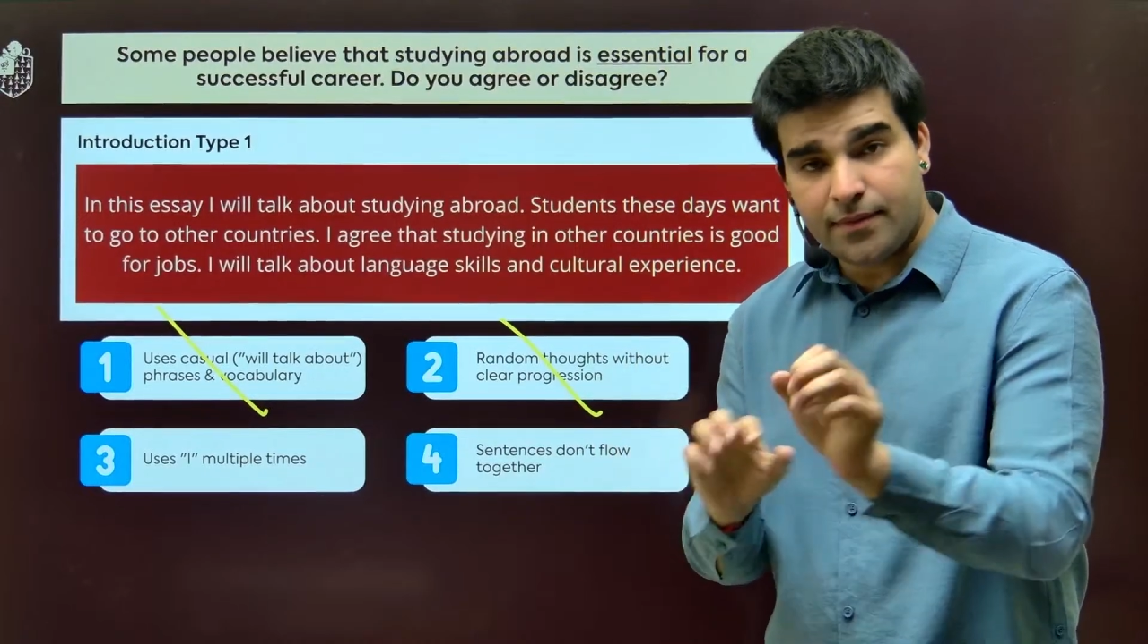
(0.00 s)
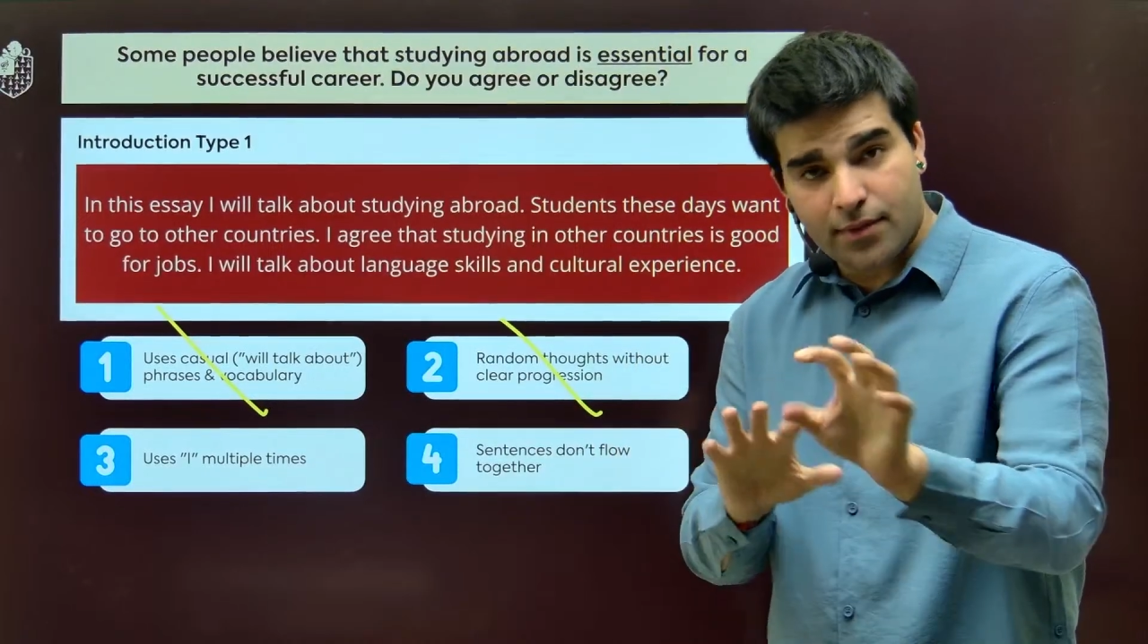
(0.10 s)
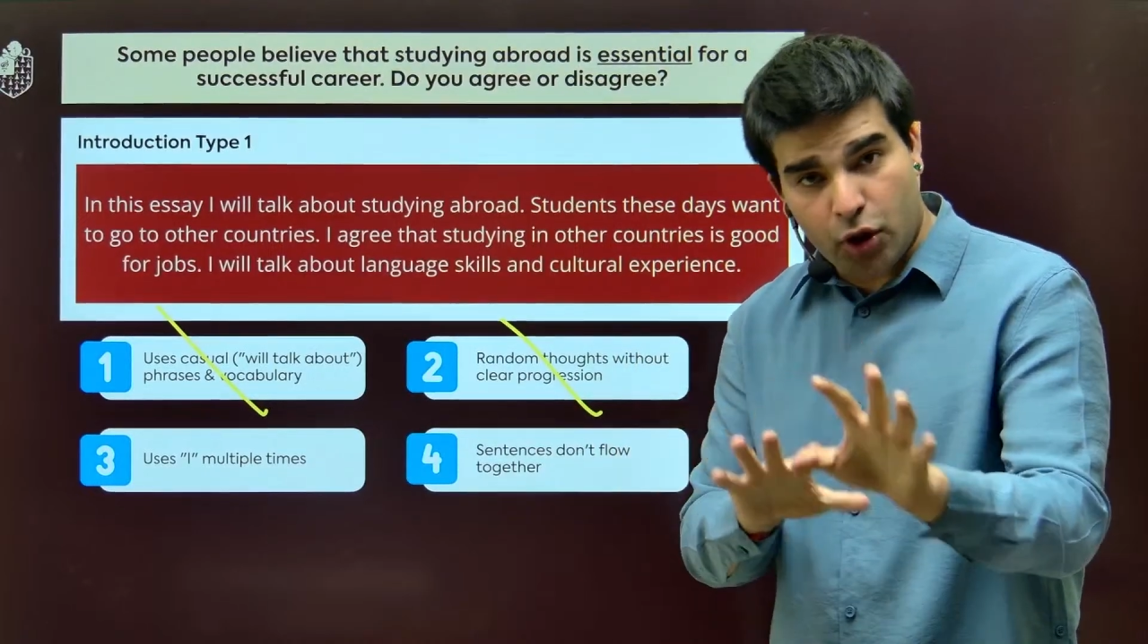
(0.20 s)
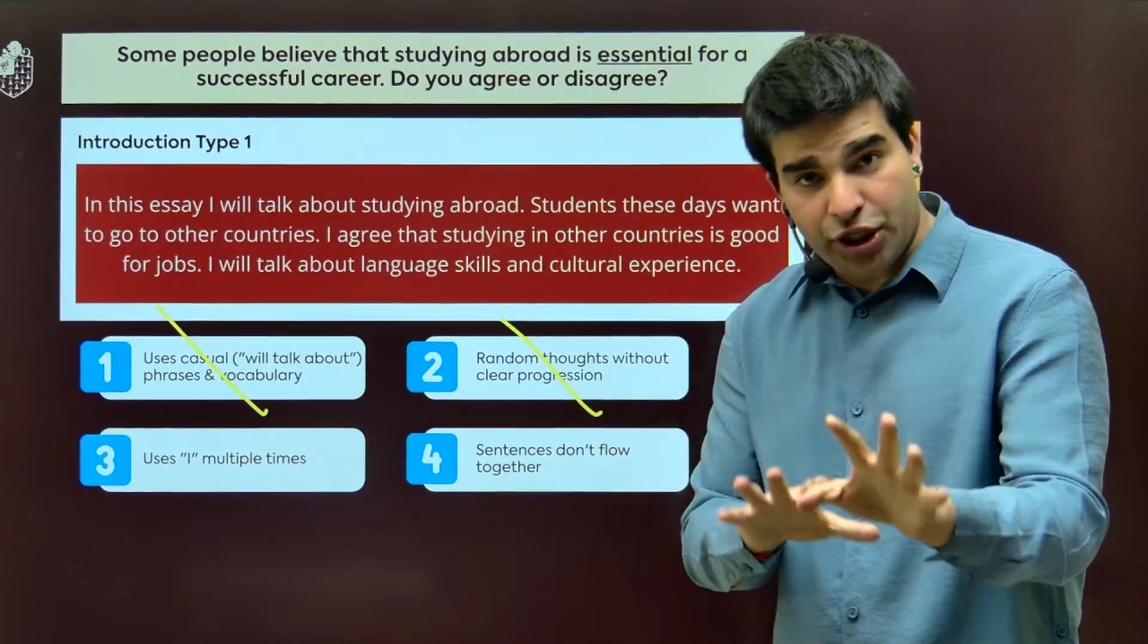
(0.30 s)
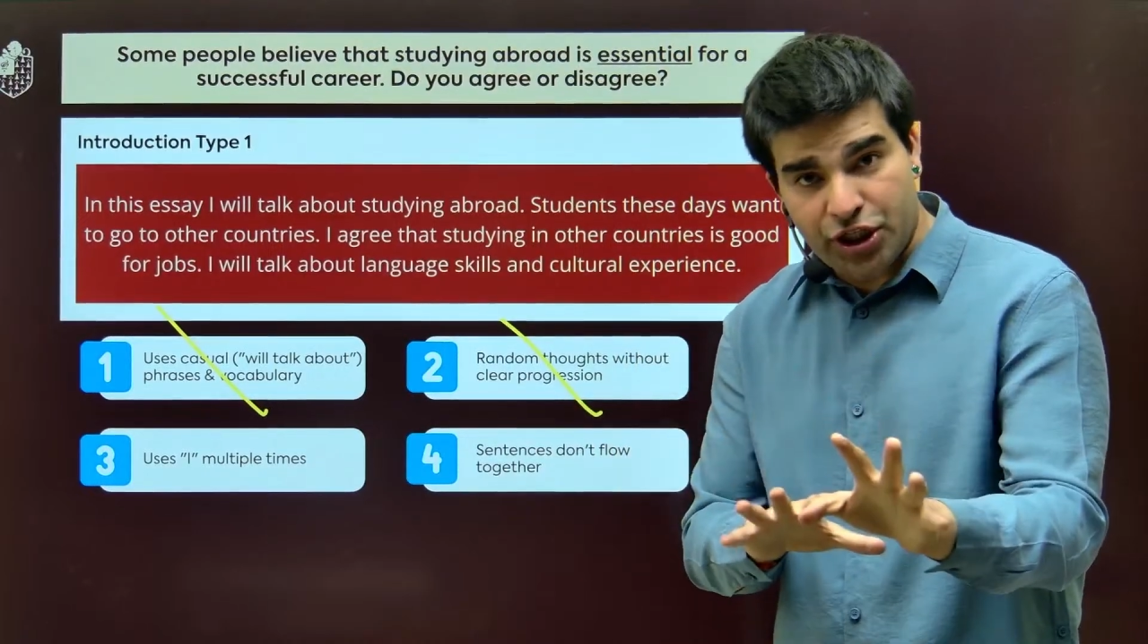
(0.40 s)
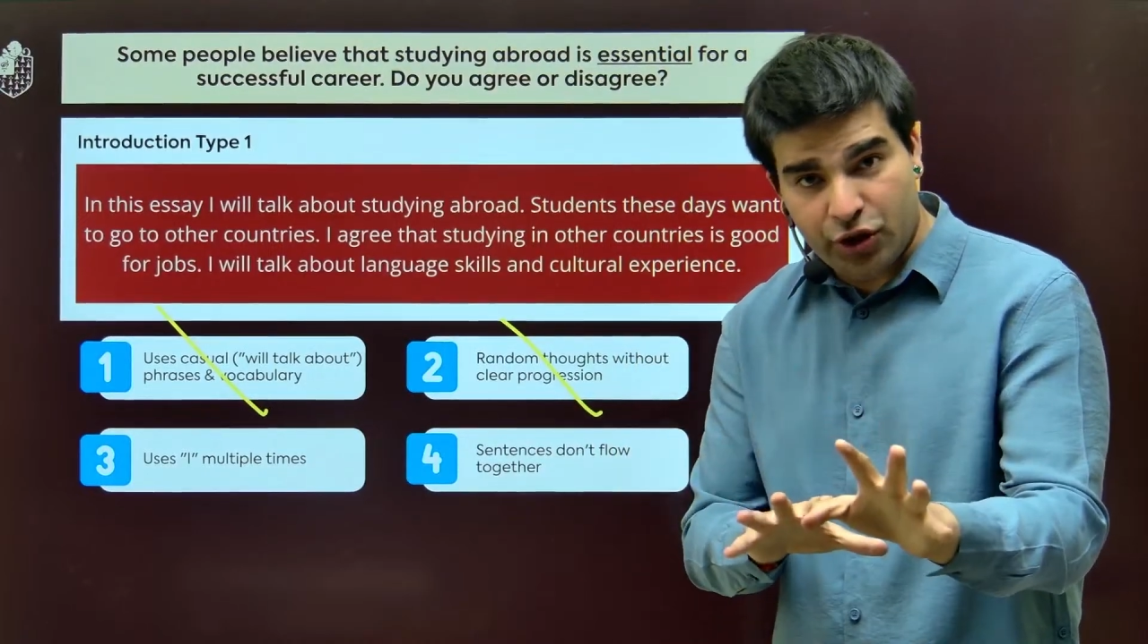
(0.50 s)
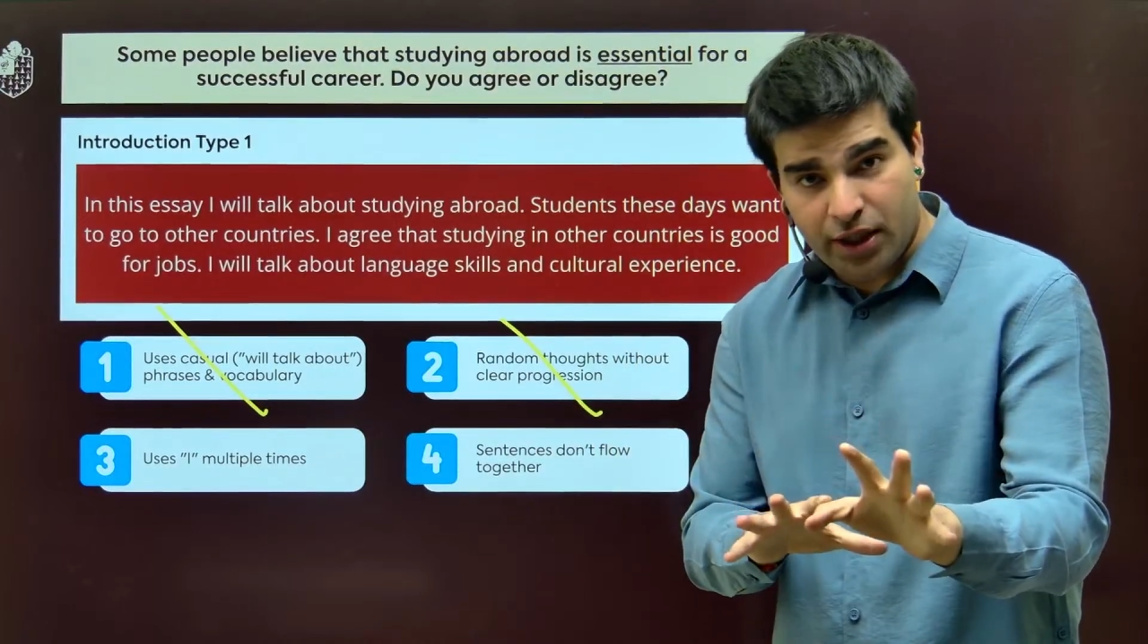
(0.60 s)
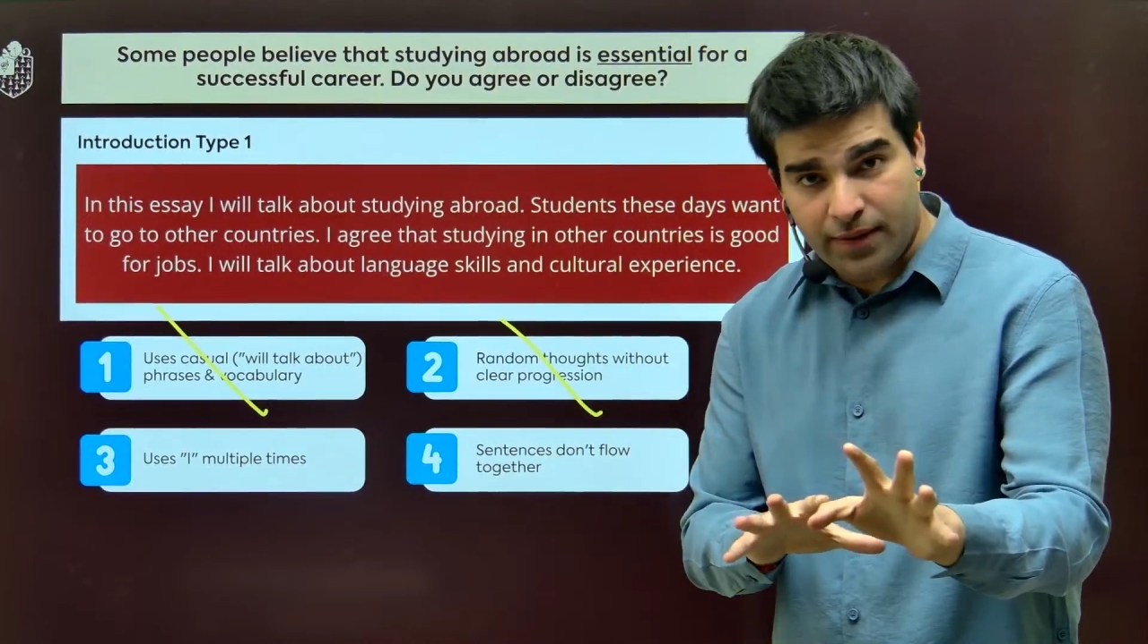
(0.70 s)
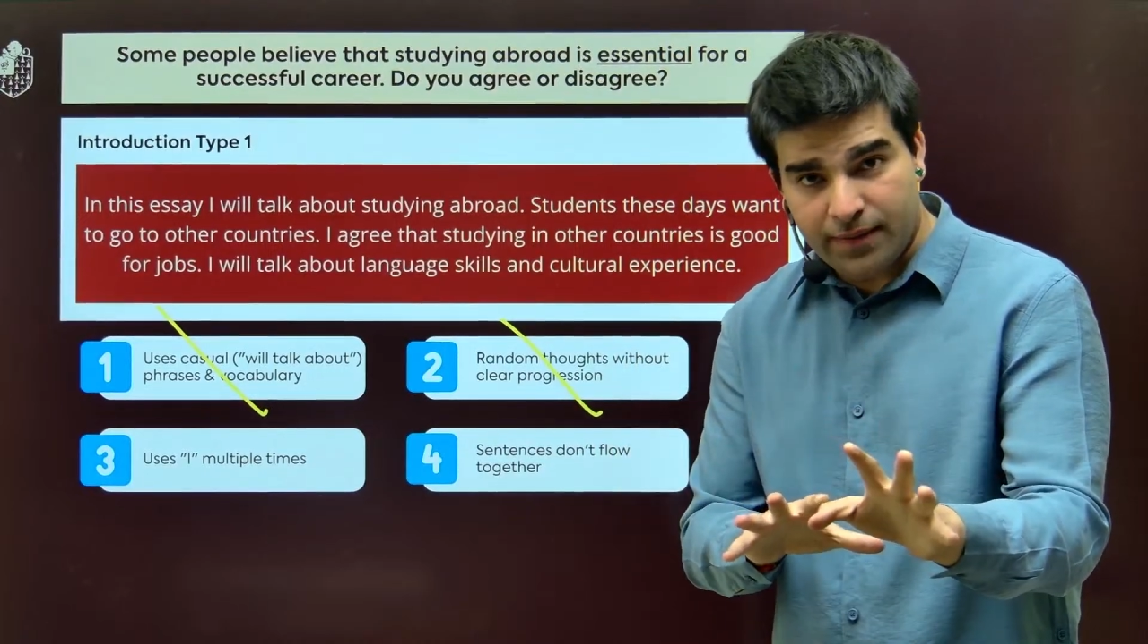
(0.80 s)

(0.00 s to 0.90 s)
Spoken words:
Okie dokie?